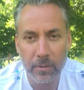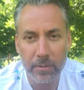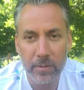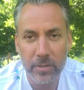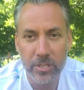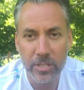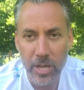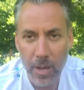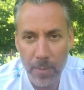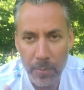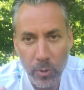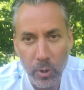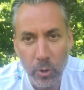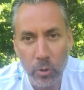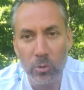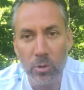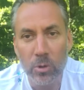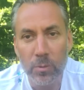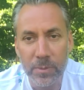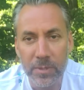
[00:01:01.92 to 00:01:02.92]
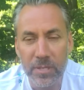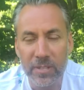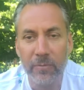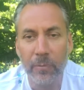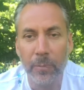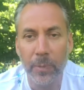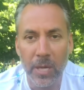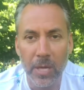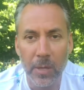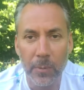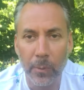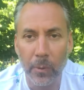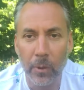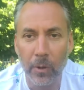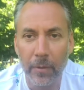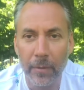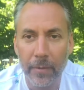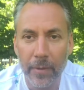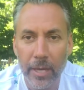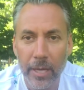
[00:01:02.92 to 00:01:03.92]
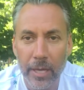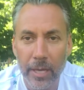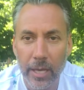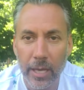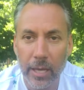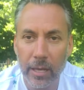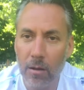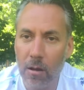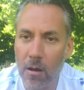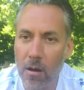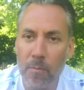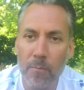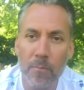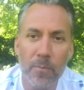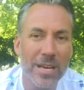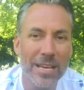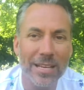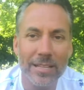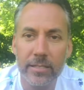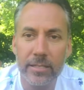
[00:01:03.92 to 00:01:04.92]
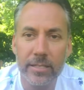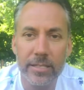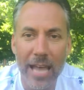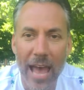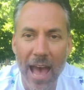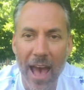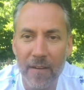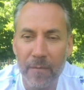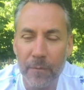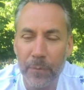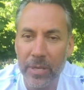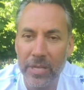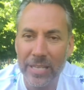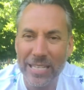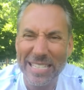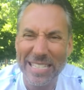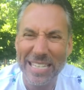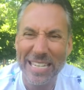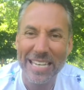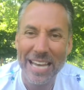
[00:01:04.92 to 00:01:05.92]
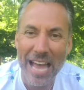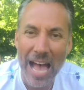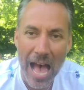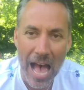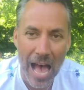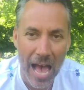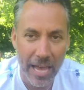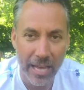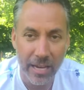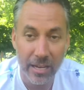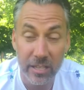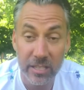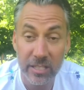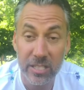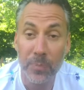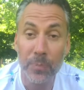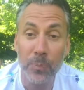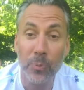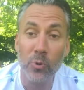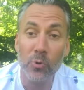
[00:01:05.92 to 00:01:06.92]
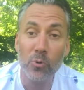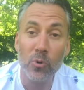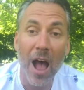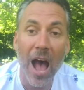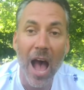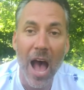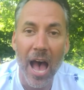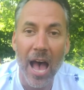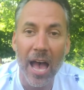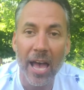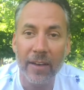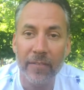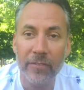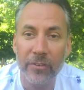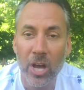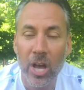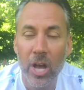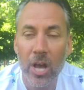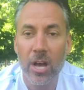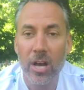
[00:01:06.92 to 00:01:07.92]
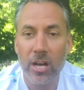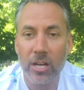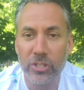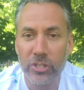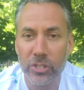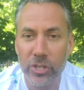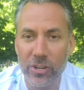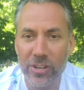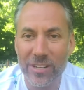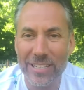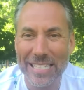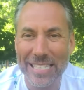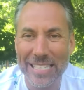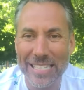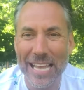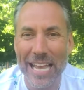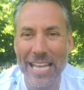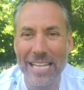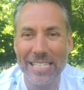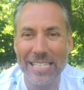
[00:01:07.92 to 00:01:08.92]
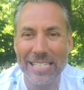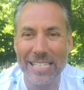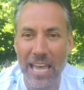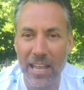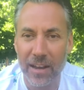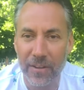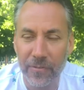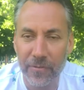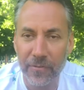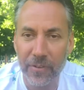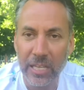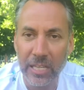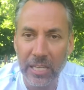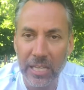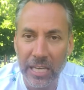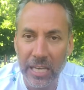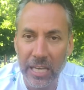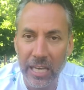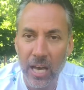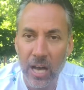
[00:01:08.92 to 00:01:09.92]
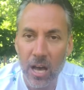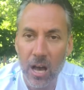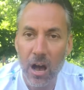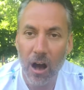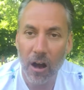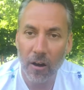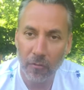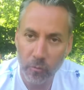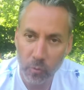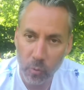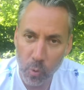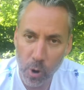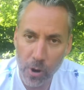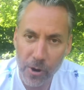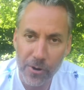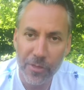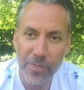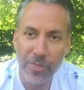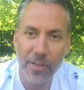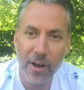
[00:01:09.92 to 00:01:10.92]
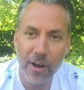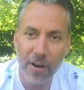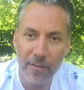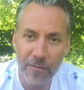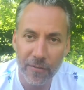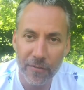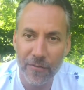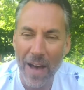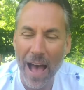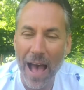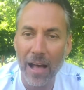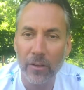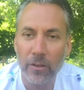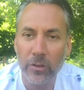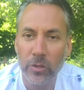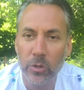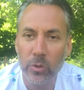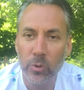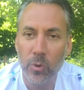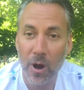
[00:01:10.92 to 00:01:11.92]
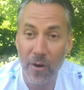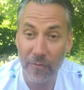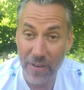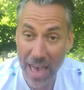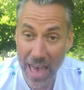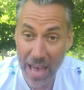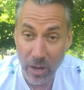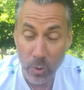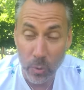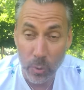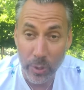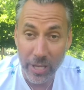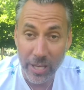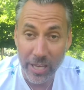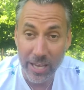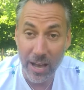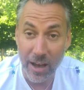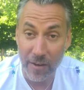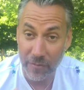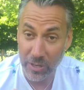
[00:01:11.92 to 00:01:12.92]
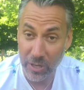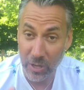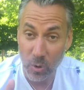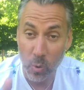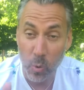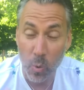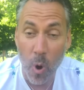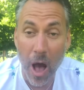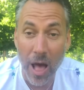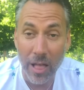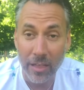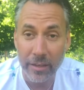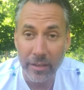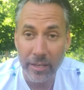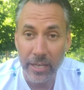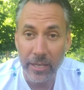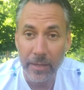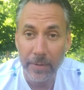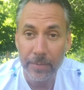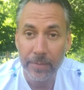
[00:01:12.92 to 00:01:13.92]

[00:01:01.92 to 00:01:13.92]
some groups of people in our midst have been denied, deprived a certain sense and a feeling of worth, of value, of equity, of equality.